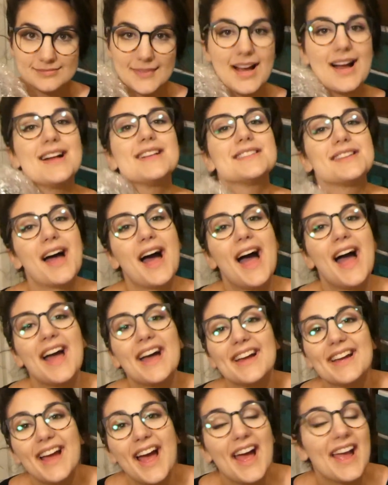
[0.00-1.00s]
Guys,
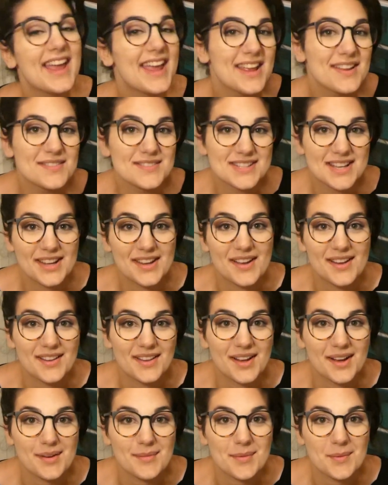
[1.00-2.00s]
I can't even tell you how
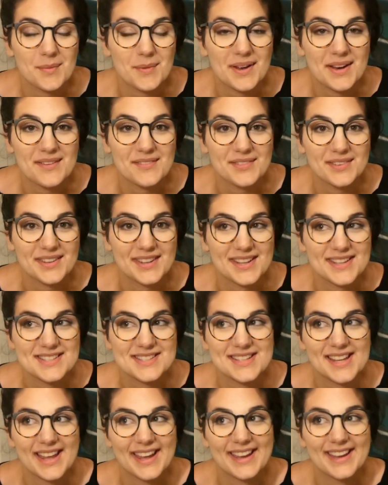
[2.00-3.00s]
long I've been waiting for
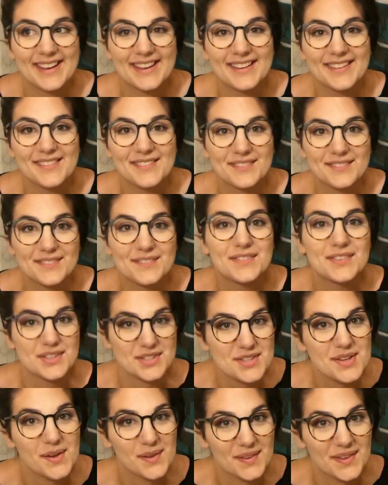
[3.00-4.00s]
this. Like, for
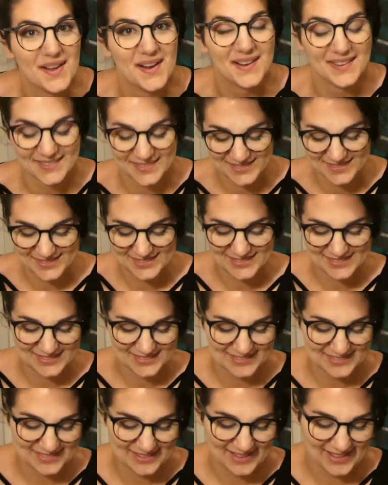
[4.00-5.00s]
so long.
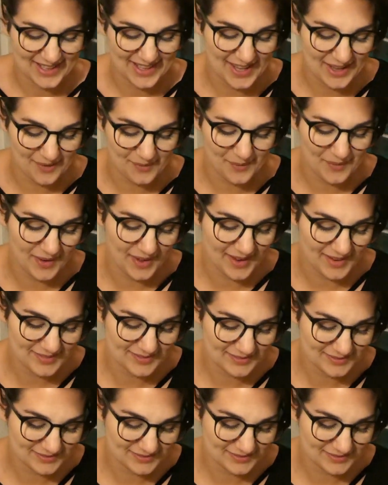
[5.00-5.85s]
Can't wait.